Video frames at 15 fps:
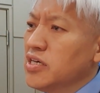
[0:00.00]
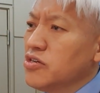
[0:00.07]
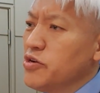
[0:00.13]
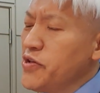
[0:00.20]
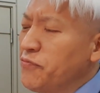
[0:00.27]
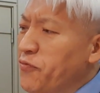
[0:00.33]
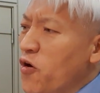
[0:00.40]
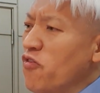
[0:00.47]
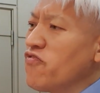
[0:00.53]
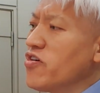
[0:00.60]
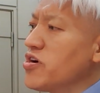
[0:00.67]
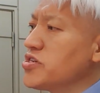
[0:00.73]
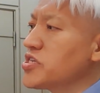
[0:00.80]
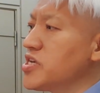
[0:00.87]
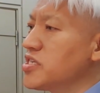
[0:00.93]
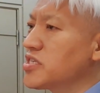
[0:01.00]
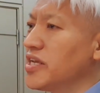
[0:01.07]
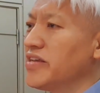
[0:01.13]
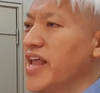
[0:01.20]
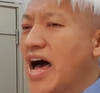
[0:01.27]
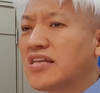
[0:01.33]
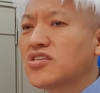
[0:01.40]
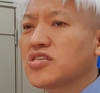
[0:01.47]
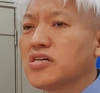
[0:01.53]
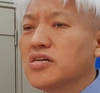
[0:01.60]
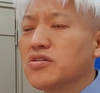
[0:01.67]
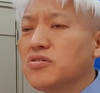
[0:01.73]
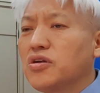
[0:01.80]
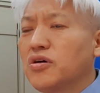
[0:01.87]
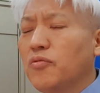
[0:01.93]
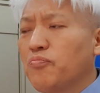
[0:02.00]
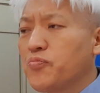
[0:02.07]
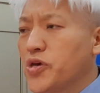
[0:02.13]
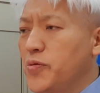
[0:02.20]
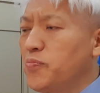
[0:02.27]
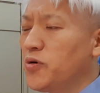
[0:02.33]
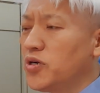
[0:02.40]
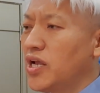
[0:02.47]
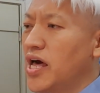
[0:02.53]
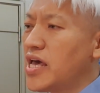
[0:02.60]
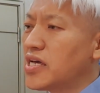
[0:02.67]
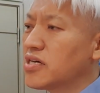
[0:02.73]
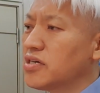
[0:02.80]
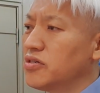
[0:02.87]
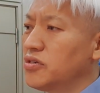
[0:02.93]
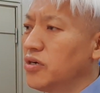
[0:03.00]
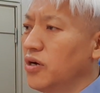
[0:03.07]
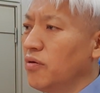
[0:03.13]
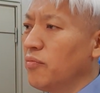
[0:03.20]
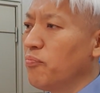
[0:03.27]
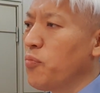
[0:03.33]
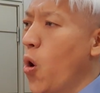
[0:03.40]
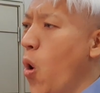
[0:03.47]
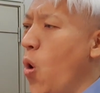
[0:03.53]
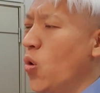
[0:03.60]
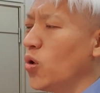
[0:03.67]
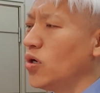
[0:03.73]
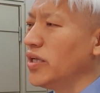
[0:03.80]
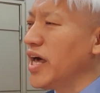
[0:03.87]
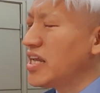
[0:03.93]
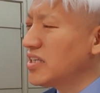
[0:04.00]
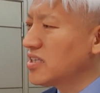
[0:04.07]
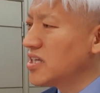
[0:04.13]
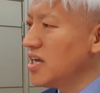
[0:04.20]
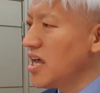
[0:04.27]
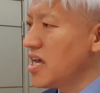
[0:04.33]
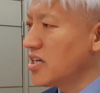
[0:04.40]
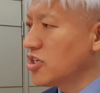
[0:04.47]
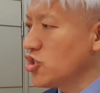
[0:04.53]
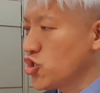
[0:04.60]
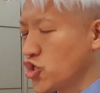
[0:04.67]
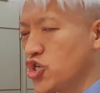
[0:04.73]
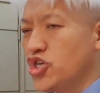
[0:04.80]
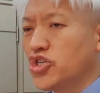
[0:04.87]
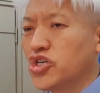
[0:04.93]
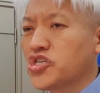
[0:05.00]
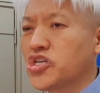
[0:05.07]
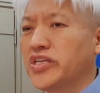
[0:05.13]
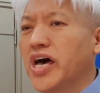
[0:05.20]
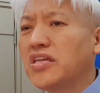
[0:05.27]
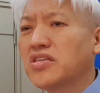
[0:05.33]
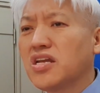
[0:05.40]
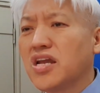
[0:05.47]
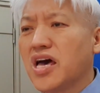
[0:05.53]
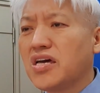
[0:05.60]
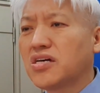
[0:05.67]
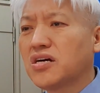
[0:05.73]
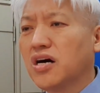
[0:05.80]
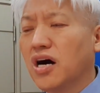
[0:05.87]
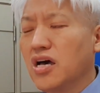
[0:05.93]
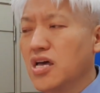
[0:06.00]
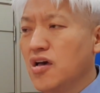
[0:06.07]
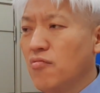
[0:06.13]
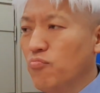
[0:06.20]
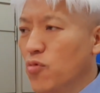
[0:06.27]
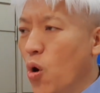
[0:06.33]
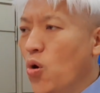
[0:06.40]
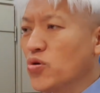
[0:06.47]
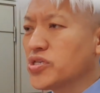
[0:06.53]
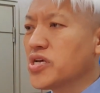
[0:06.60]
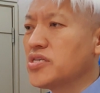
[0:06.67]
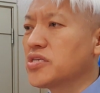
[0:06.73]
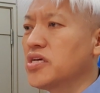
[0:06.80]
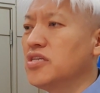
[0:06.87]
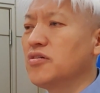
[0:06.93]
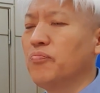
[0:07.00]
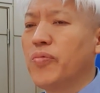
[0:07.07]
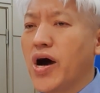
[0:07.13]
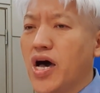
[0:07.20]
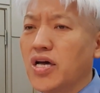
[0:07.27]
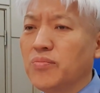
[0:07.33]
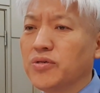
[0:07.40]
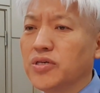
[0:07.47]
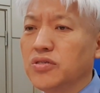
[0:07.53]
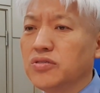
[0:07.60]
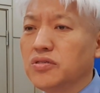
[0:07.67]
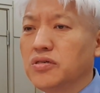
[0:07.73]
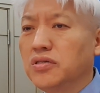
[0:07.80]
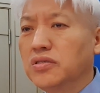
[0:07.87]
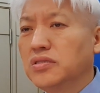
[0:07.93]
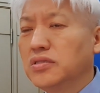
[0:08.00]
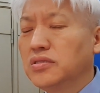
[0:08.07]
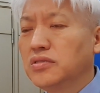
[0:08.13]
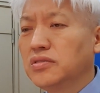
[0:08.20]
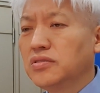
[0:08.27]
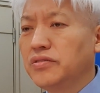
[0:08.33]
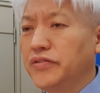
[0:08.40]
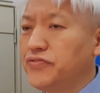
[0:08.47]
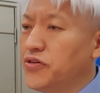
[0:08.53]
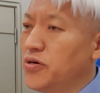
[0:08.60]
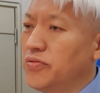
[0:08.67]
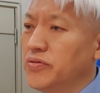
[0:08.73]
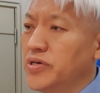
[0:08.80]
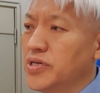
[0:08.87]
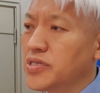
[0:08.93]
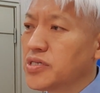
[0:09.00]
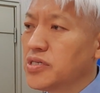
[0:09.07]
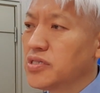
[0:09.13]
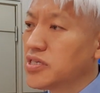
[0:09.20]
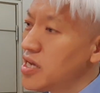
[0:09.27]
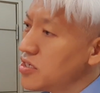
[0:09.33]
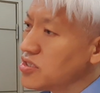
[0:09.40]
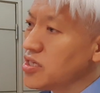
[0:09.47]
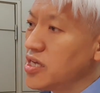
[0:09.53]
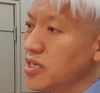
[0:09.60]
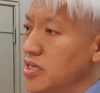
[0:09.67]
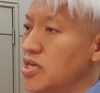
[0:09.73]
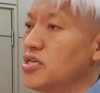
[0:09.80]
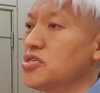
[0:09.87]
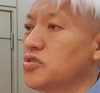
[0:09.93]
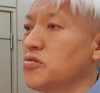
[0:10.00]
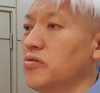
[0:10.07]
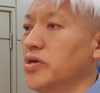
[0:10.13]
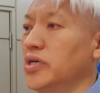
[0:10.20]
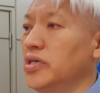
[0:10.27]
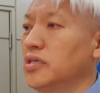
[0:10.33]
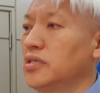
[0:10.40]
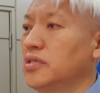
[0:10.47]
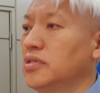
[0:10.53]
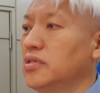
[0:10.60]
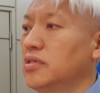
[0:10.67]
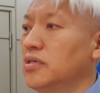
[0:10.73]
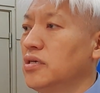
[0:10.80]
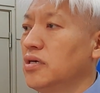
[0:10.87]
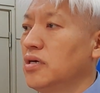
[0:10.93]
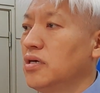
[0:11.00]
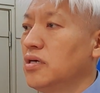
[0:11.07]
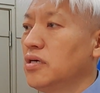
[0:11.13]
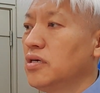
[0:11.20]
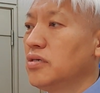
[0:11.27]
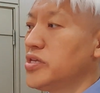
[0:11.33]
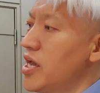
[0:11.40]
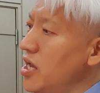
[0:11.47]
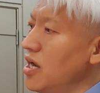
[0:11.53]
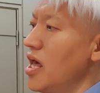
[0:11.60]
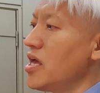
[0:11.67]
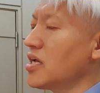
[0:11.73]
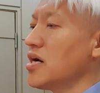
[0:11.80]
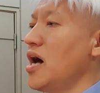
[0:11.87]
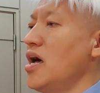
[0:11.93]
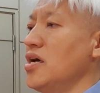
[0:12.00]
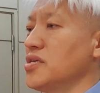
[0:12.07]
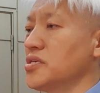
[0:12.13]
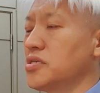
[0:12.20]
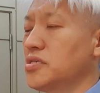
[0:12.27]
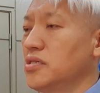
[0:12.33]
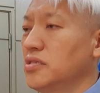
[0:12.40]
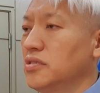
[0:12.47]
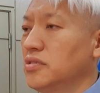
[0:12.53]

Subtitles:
Reformers is not the, people like, Paul, not the, like Jesus, not the, like Moses in the Bible, Reformers, just in history. They're like us.